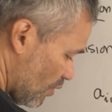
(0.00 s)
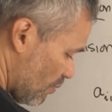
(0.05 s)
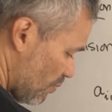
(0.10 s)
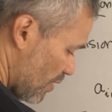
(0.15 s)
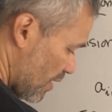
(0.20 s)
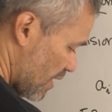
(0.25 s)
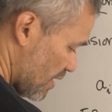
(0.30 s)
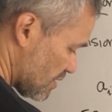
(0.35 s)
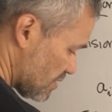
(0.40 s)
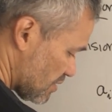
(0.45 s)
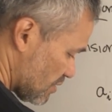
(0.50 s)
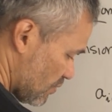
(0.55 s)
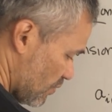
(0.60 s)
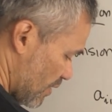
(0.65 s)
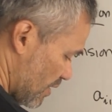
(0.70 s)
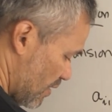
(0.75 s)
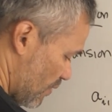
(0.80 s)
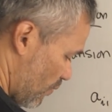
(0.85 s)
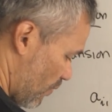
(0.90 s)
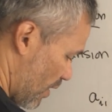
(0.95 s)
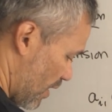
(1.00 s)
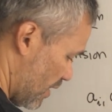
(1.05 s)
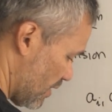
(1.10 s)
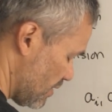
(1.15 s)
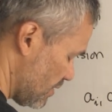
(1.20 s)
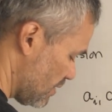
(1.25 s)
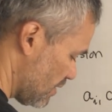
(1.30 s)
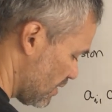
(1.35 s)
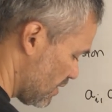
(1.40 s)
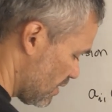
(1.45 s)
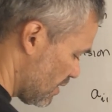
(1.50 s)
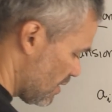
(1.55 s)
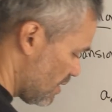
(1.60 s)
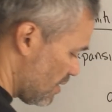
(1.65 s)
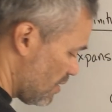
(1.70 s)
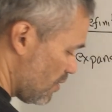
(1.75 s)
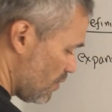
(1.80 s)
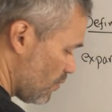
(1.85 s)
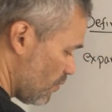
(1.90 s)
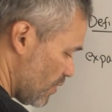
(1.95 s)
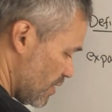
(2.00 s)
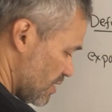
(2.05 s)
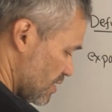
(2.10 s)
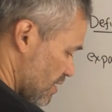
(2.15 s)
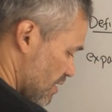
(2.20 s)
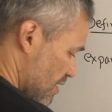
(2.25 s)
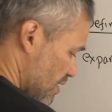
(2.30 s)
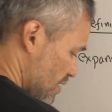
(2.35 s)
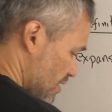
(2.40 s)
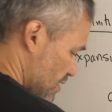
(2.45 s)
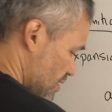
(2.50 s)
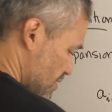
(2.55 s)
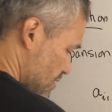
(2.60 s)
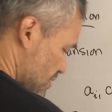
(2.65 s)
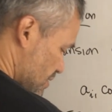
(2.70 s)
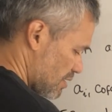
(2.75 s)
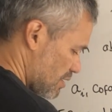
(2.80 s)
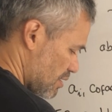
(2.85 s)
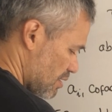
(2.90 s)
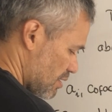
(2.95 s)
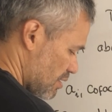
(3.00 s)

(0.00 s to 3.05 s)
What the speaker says: plus 21, which is